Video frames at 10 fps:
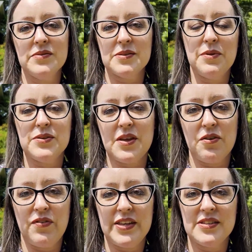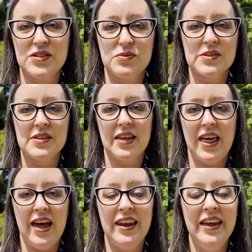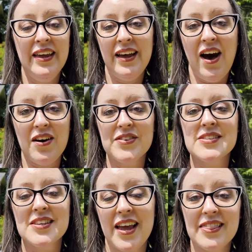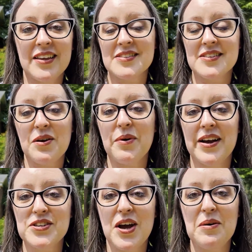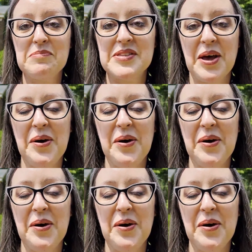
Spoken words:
some of those other fancy stores like that. Obviously that's not where I shop, so